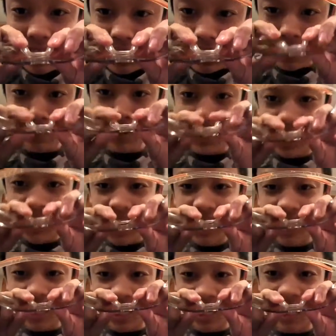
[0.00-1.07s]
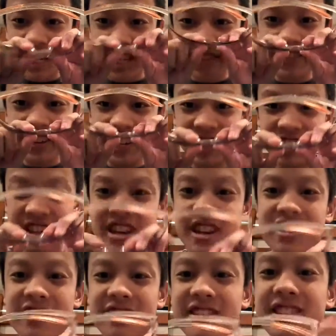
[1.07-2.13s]
can be adjusted to fit your
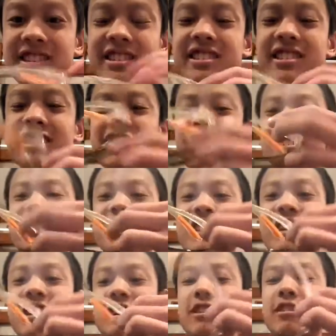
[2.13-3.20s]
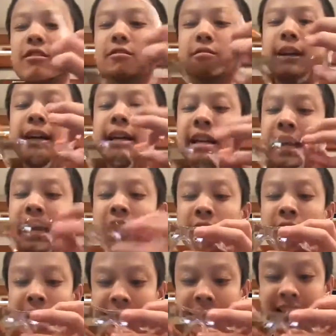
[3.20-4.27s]
nose. So, right now,
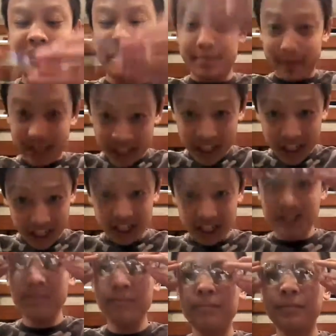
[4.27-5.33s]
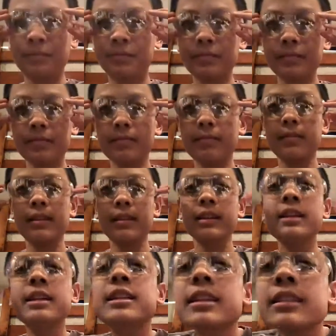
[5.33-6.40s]
at standard position,
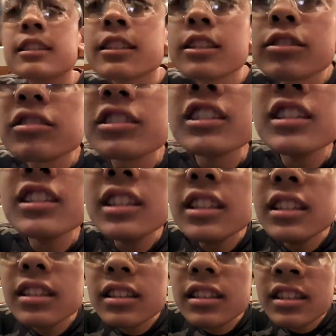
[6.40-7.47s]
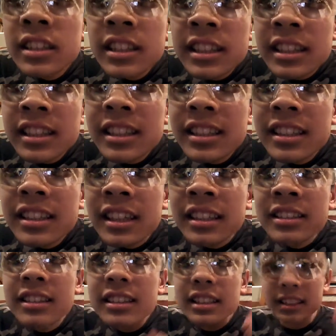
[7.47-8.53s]
it doesn't really, as
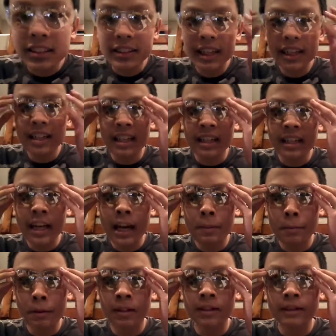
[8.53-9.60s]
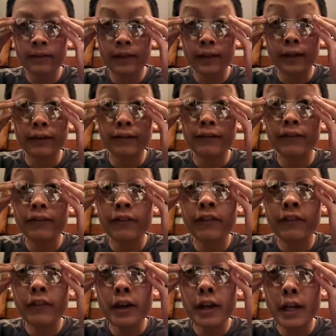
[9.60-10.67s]
you can see, there's kind of that gap. Well, if I can
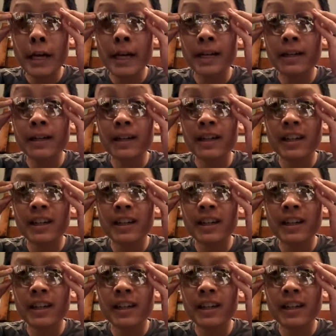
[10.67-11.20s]
fit it,